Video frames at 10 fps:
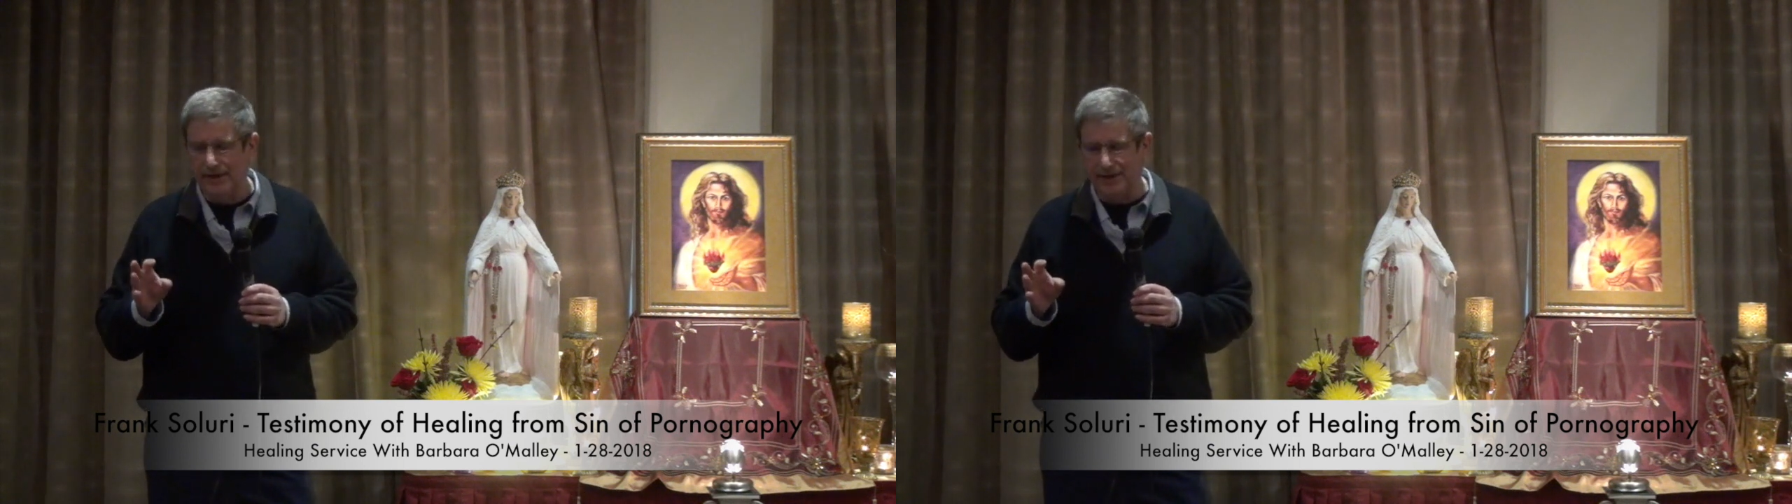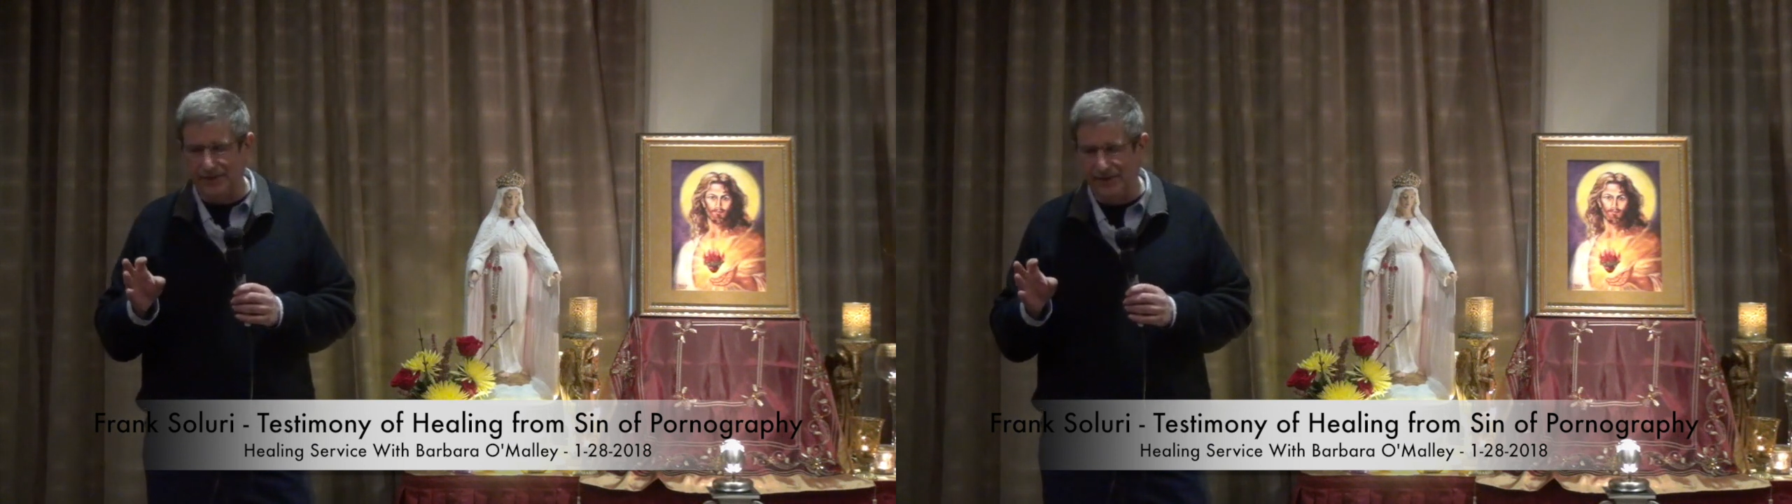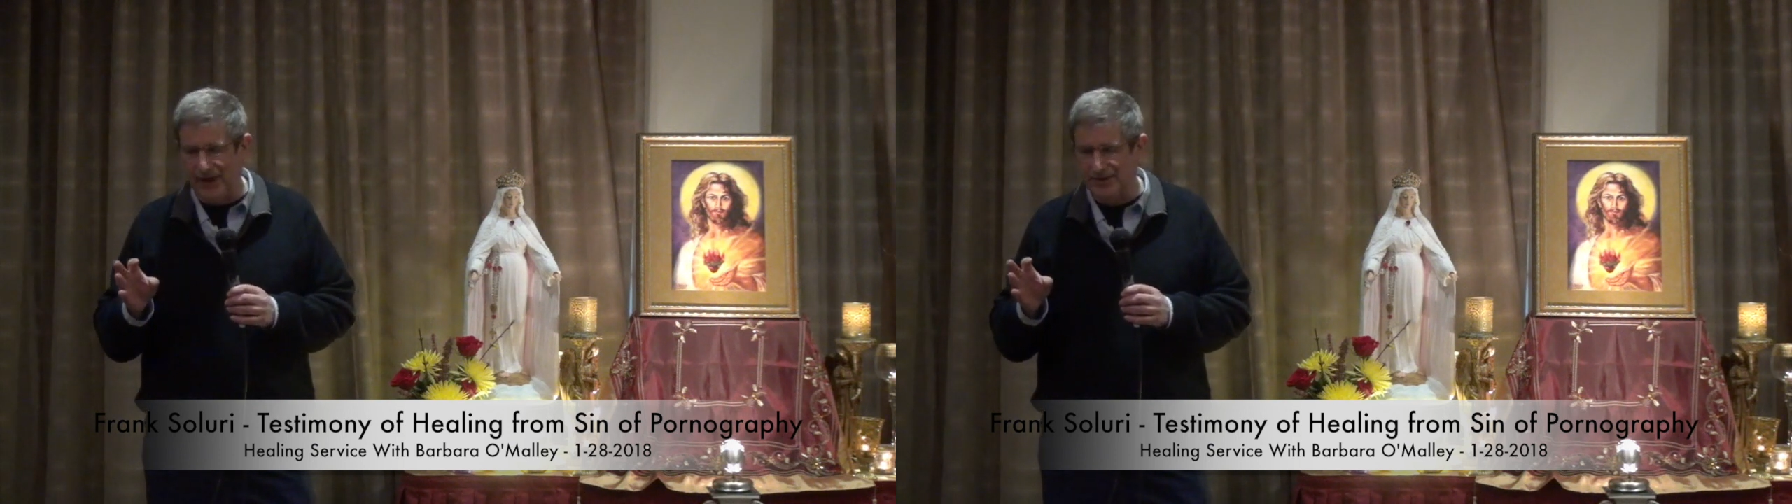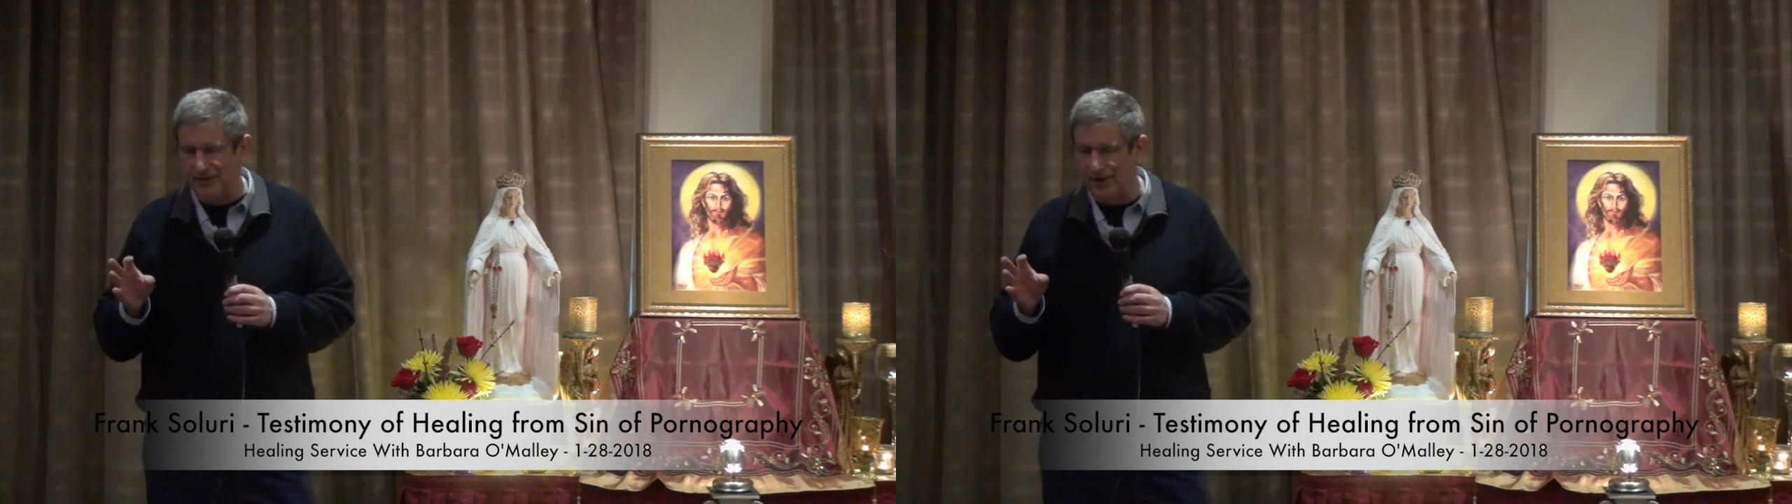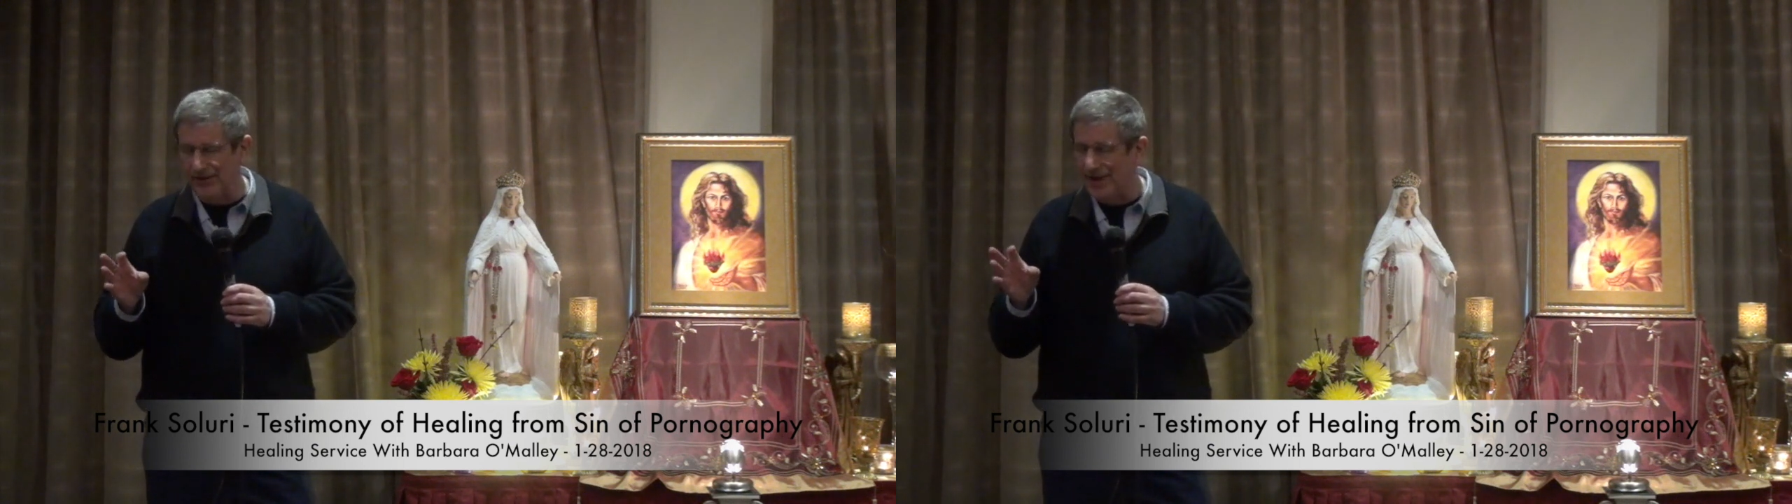had confessed all